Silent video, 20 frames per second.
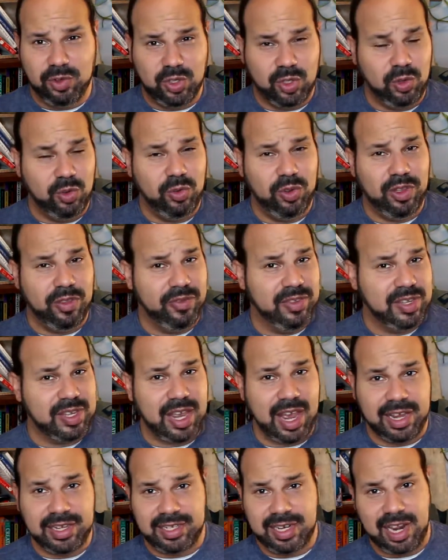so if this
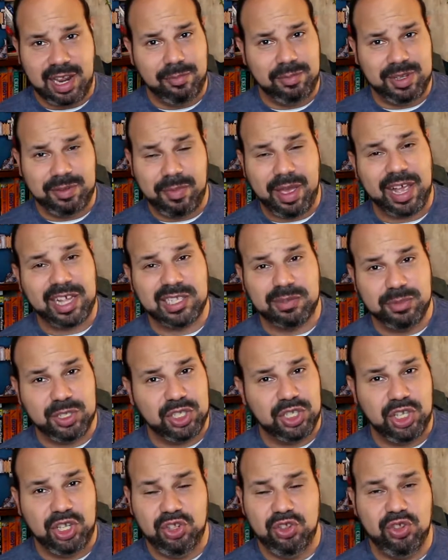guy's name is
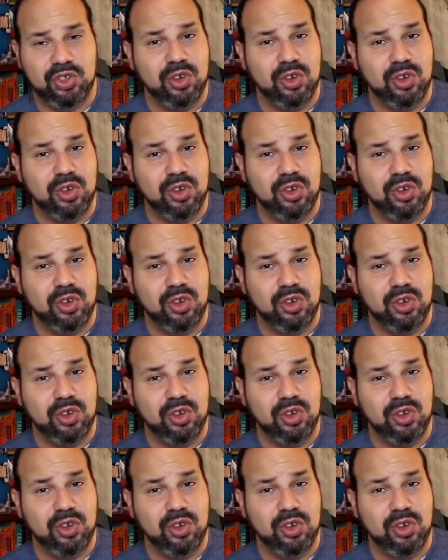Maximus T.